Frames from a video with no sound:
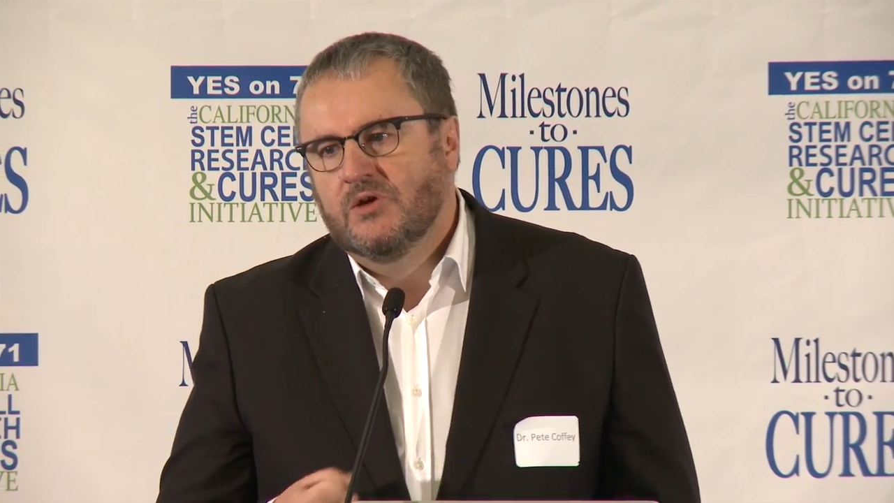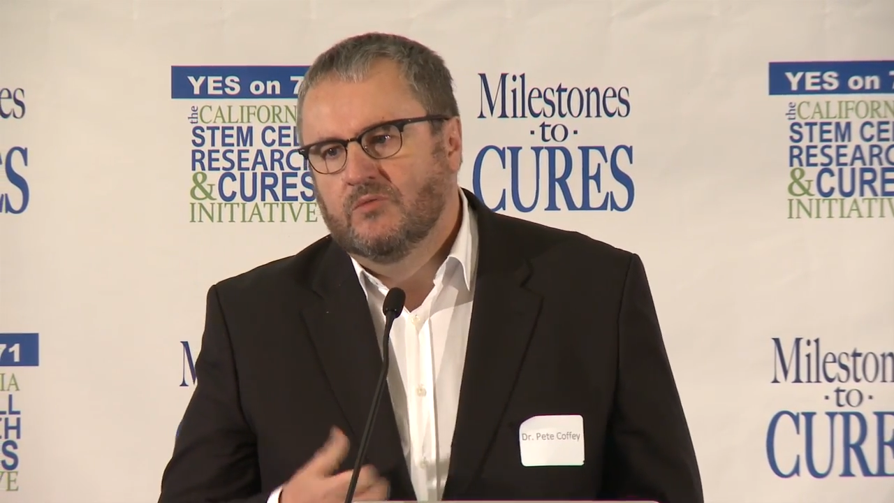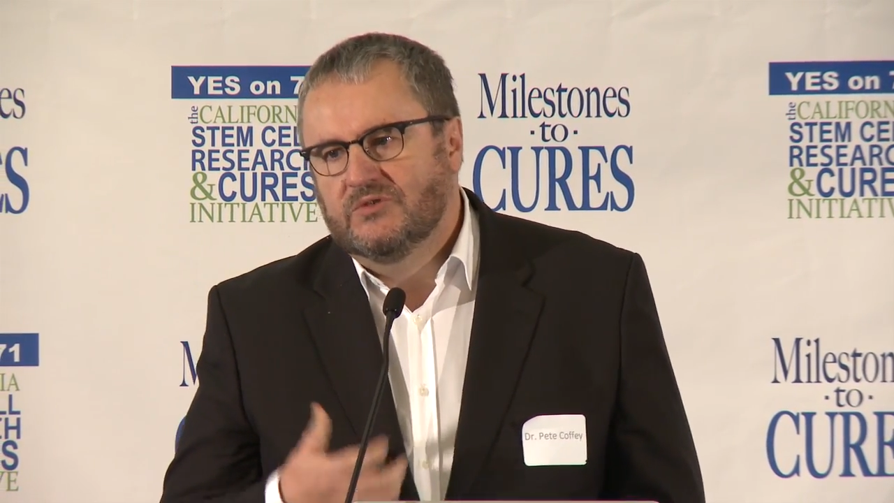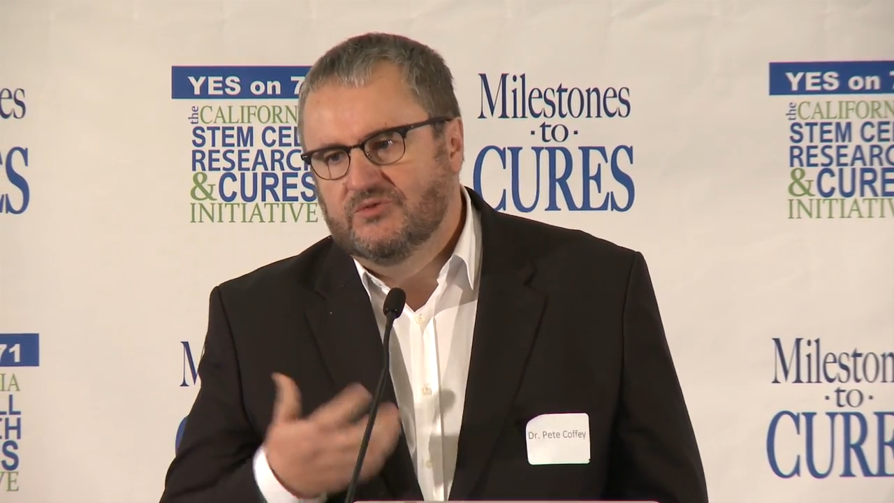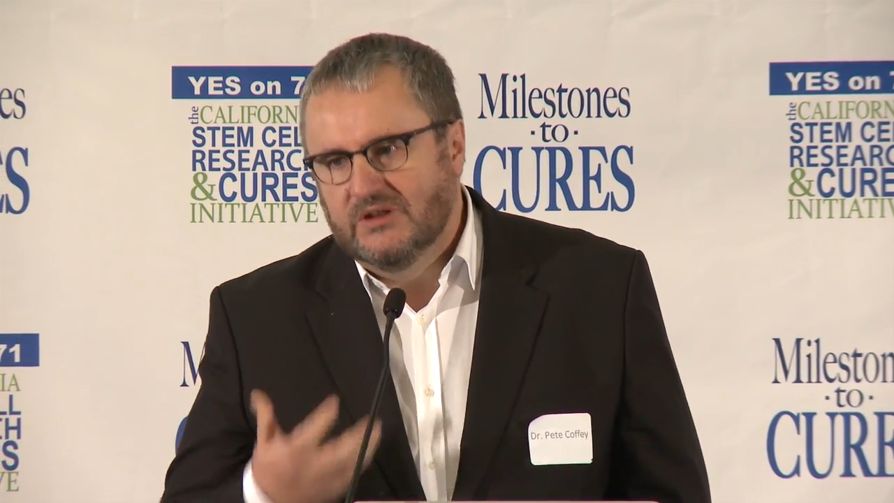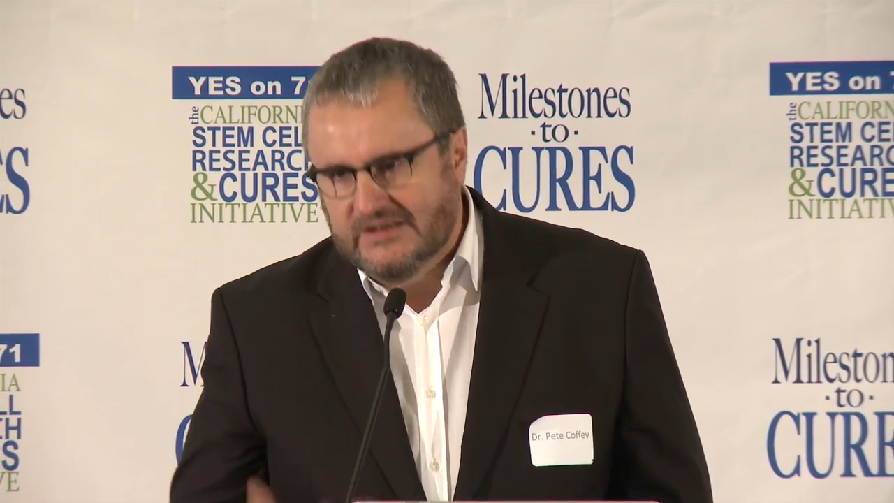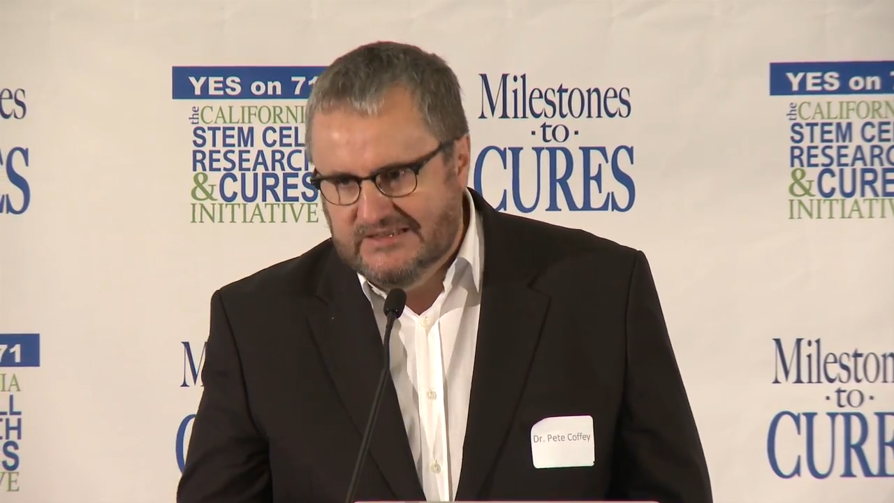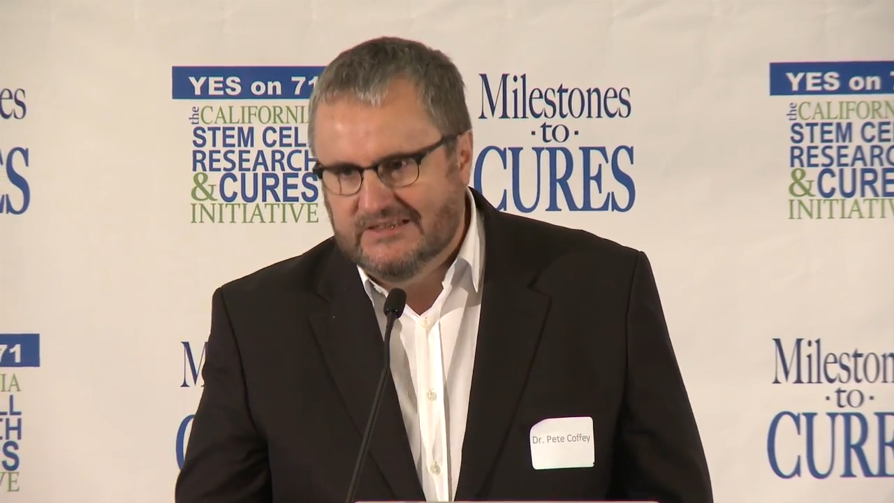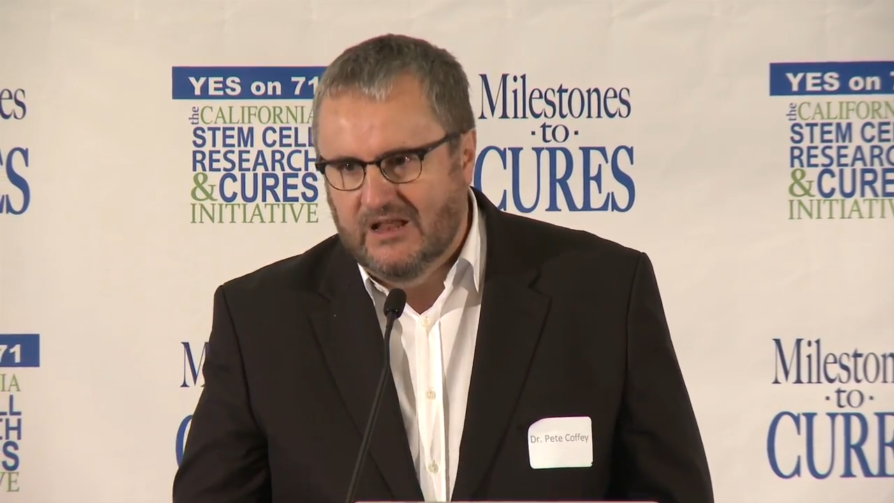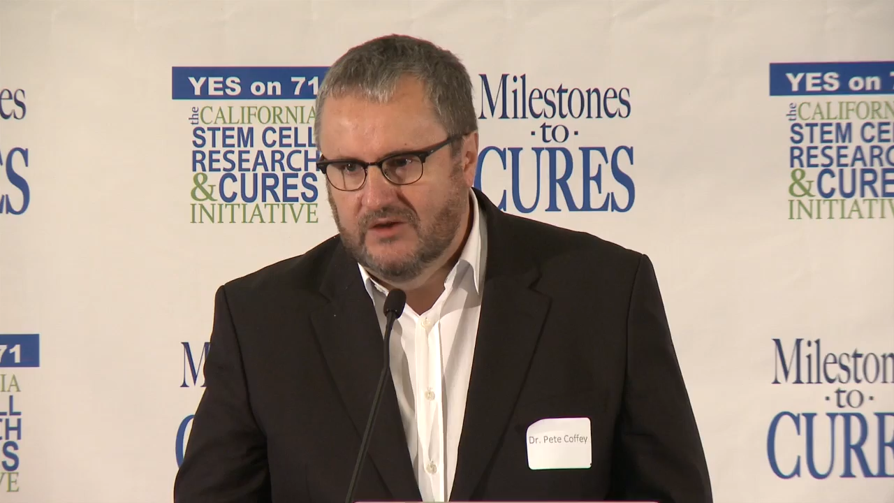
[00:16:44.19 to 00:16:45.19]
which will
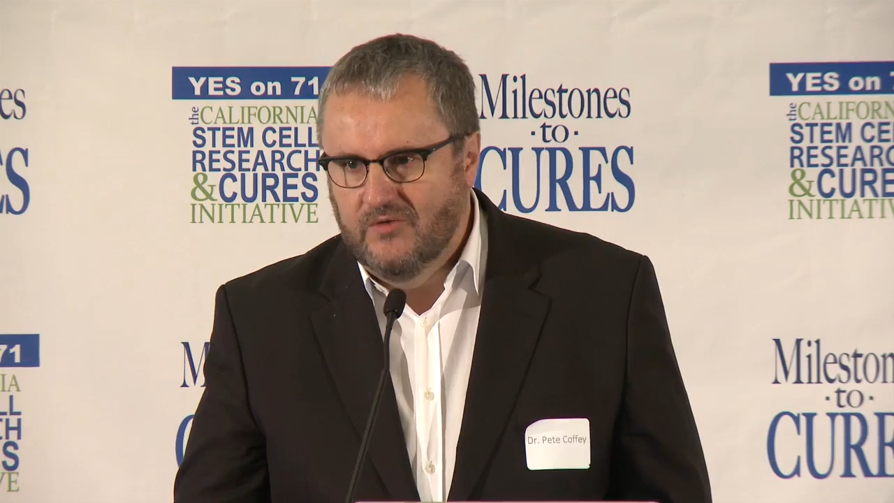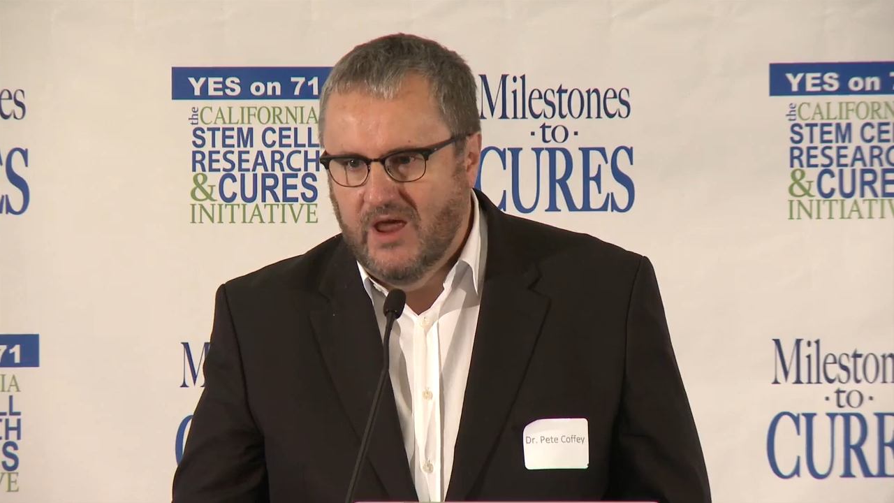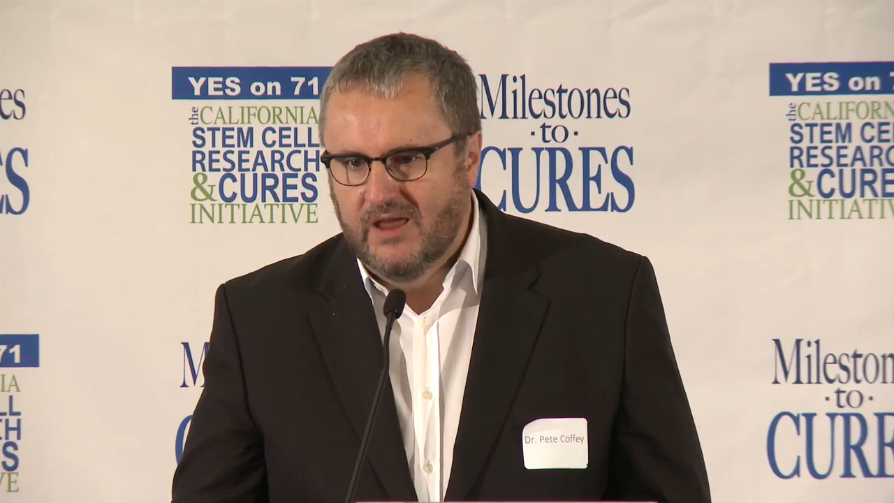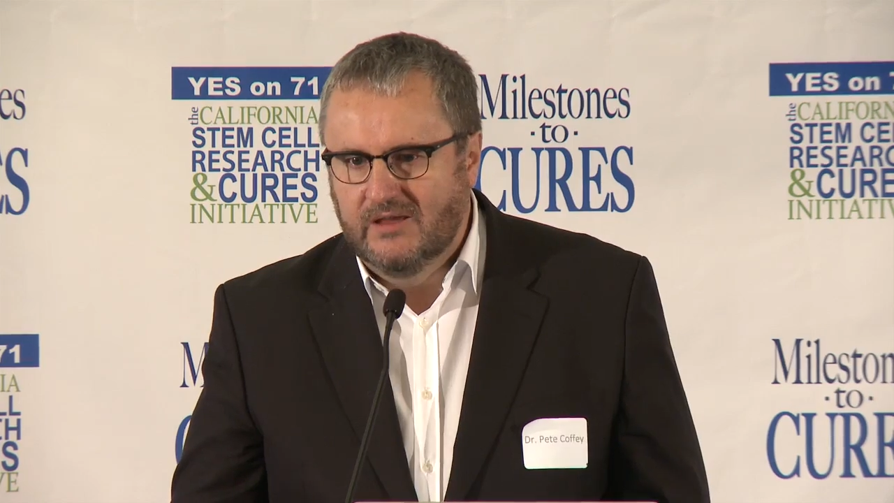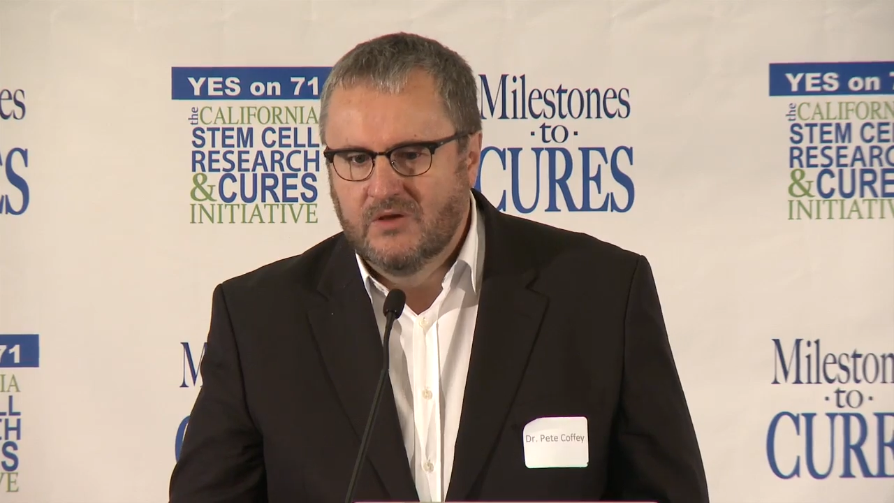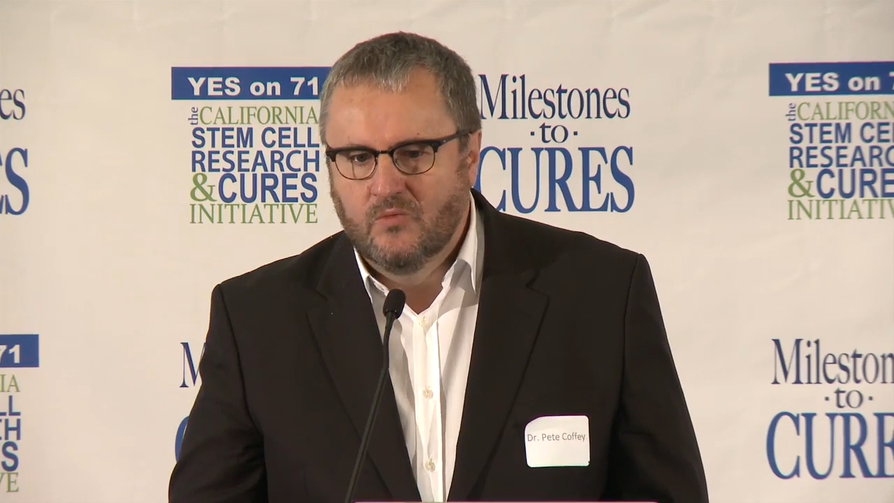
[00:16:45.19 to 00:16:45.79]
accelerate